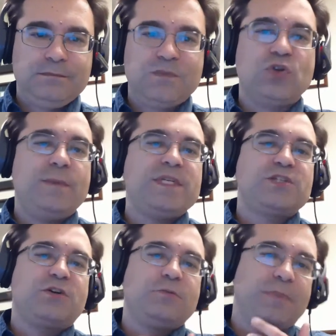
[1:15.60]
So let me
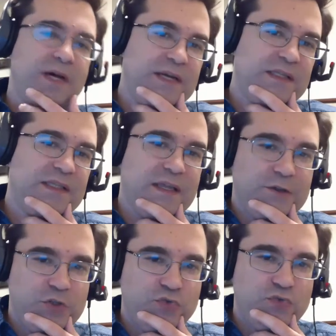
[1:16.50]
start by
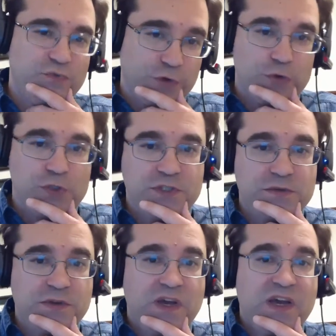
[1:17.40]
telling you first
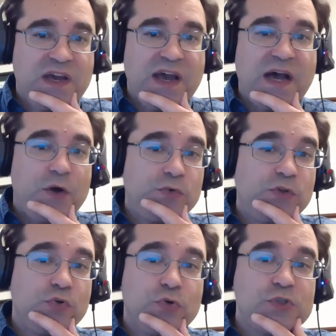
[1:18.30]
how the
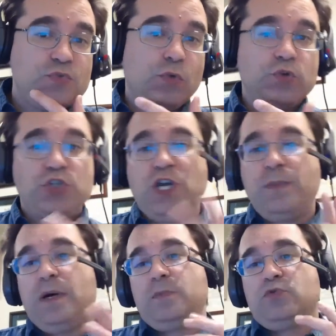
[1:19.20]
course will shape
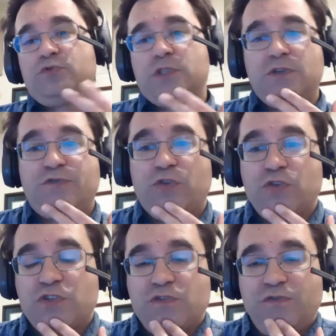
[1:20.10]
up over the
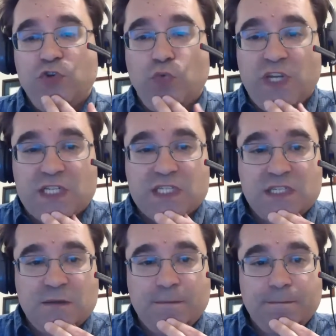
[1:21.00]
first few
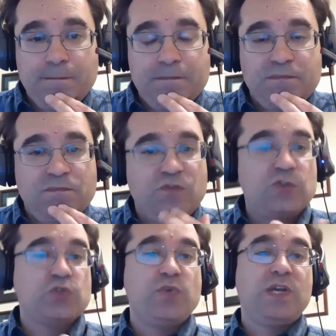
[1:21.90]
weeks.
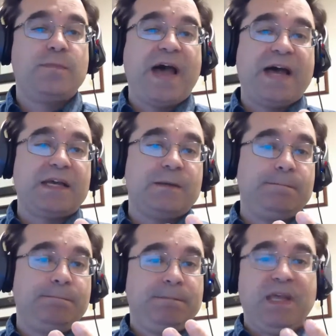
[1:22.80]
First week back,
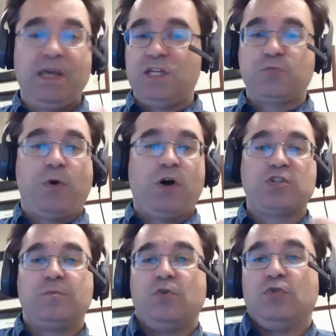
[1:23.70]
it is
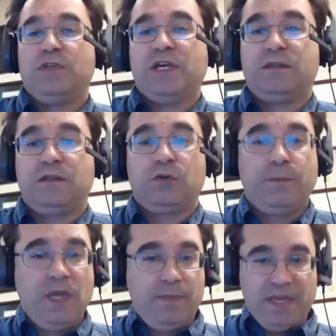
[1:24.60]
possible that there
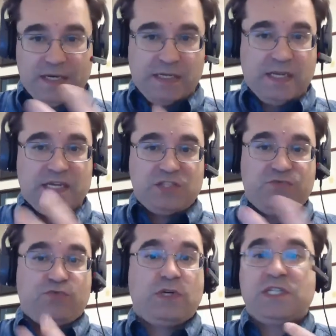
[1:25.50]
may be a class
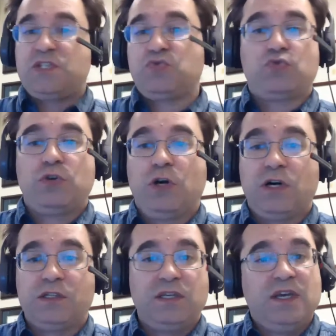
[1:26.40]
for us or not.